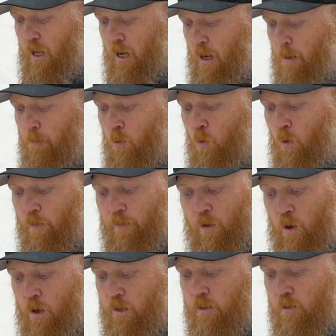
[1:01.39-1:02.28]
I pour
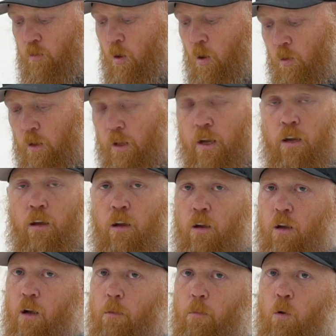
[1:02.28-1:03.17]
very slowly.
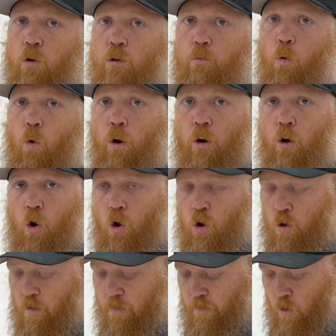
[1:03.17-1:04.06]
I'm always pouring
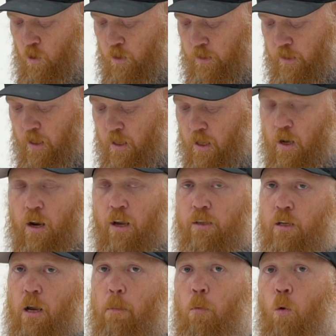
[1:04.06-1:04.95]
hardener first, and then
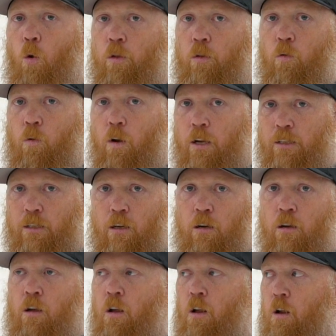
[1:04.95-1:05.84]
as I pour the
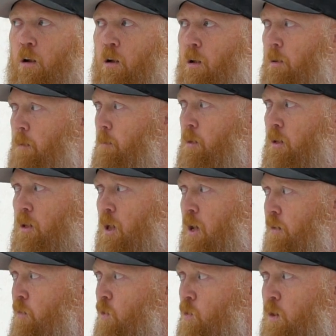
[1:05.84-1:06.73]
resin, a
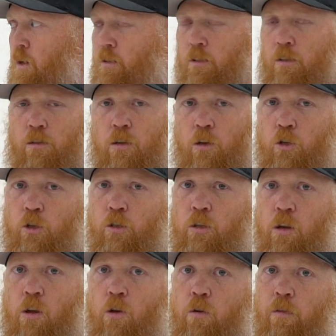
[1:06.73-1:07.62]
lot of our resins, such
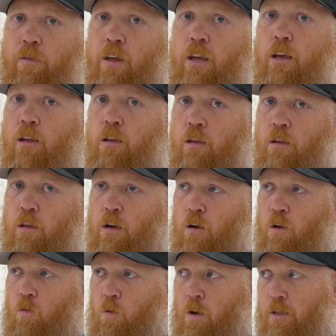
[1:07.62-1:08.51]
as a UV,
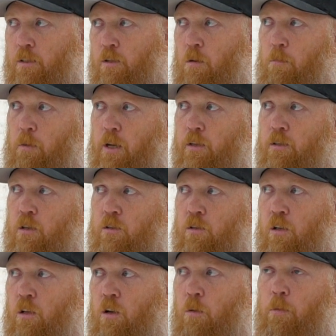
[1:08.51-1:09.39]
the resin base
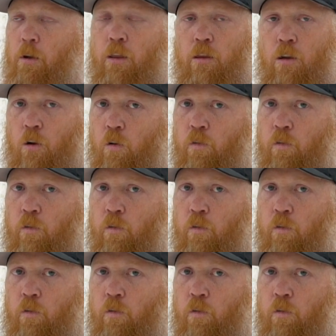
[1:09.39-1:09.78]
is a little bit thicker